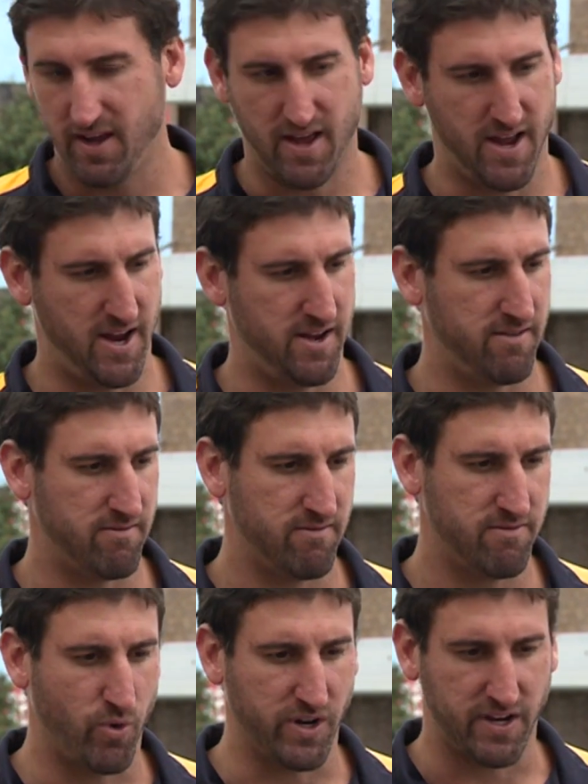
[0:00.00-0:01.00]
And
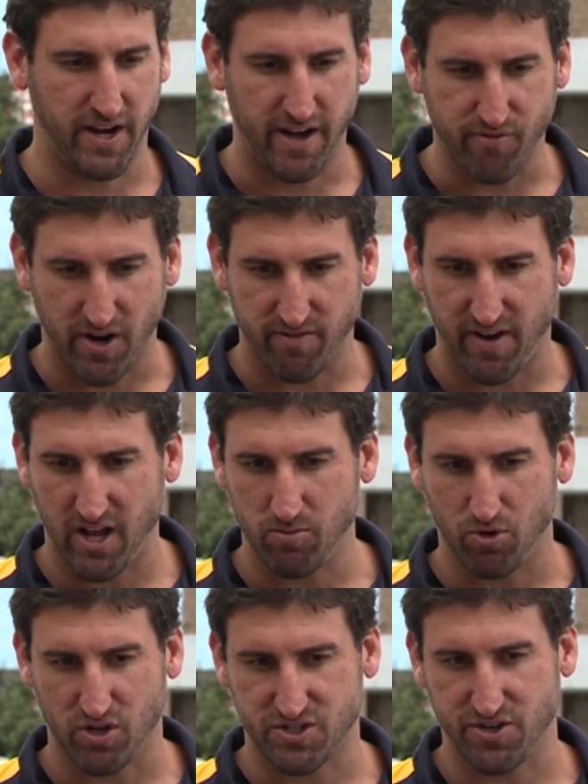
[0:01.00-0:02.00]
if we can get everyone
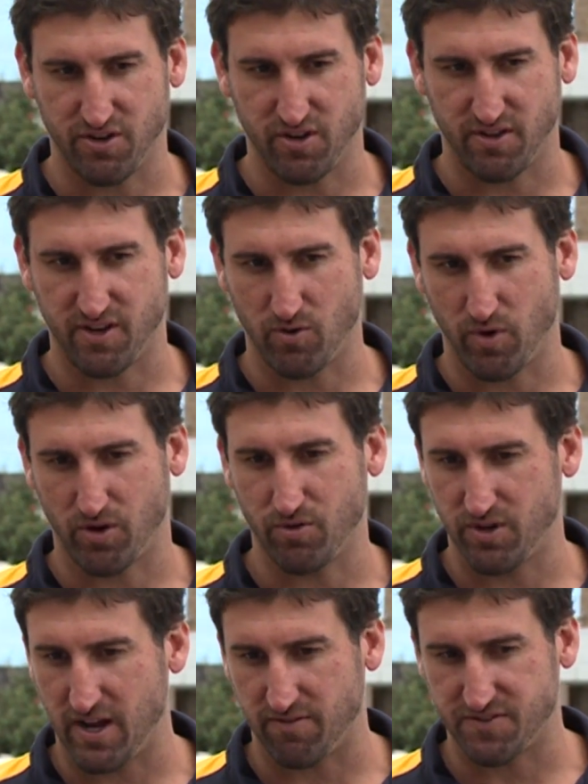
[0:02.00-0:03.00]
available, I certainly think we're good
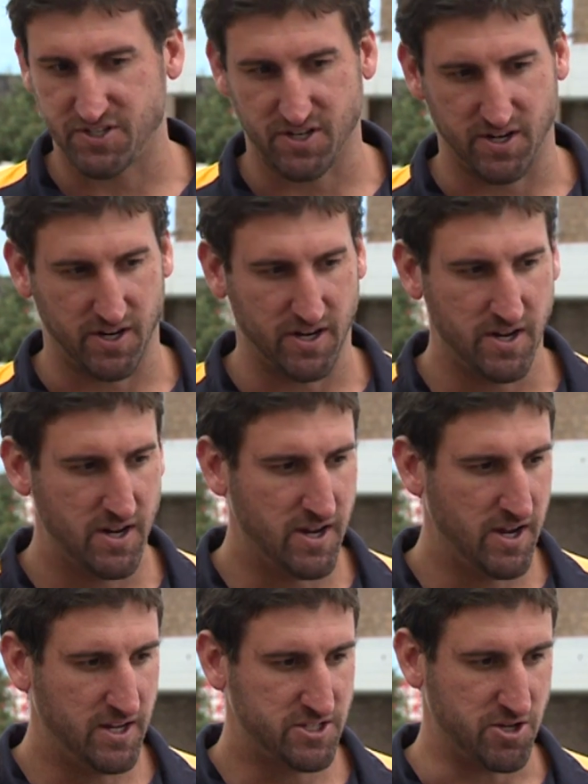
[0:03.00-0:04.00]
enough to
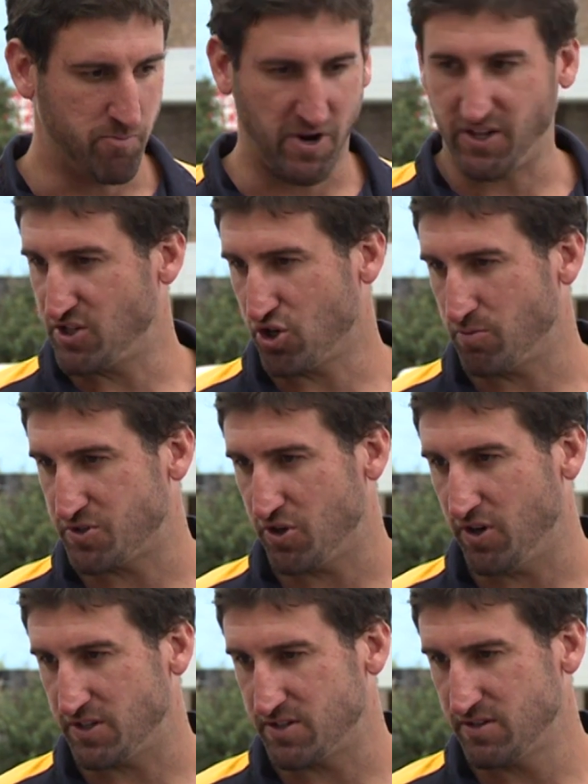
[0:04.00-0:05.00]
beat the top
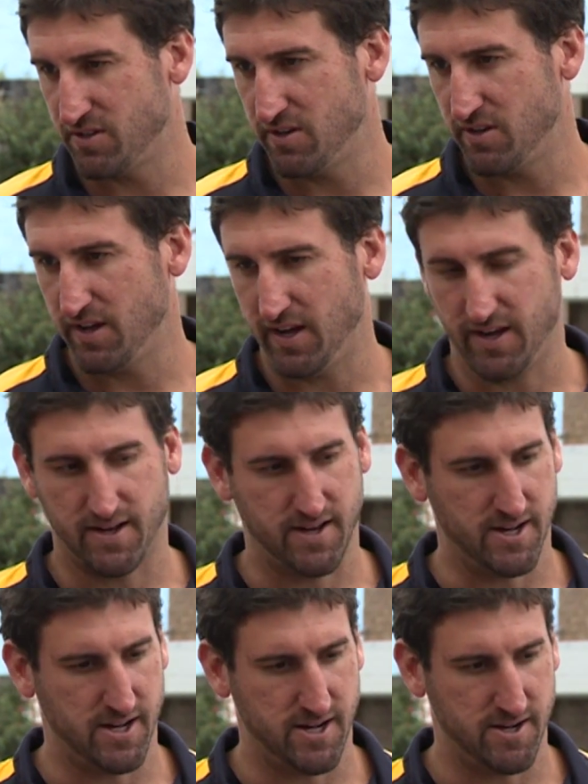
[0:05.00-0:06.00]
sides.
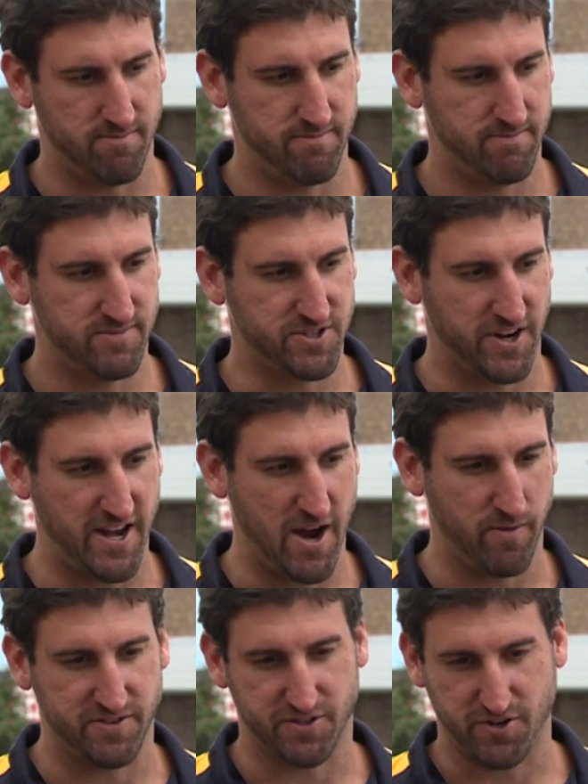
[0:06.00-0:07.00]
So now
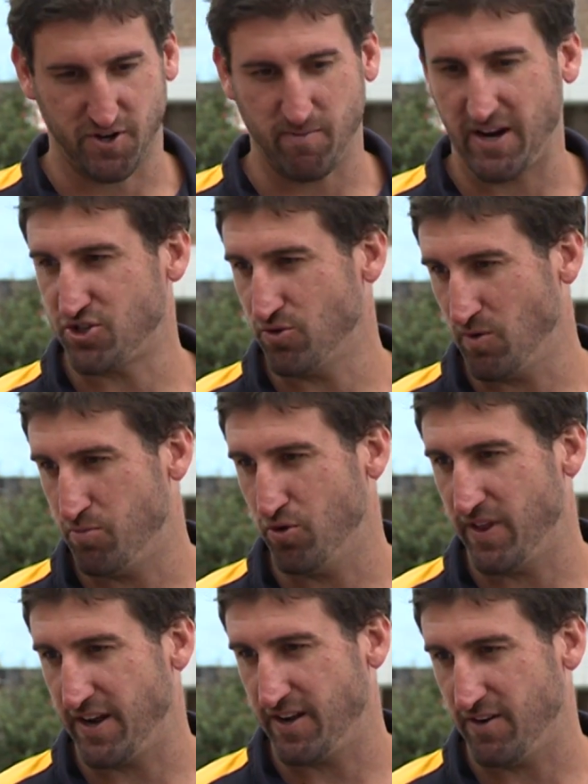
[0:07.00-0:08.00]
we've just got to make sure we
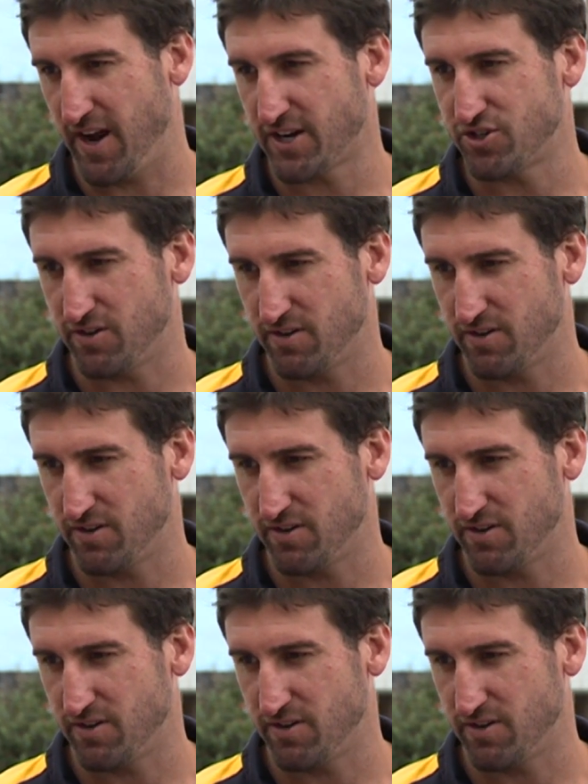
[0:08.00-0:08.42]
put that into action.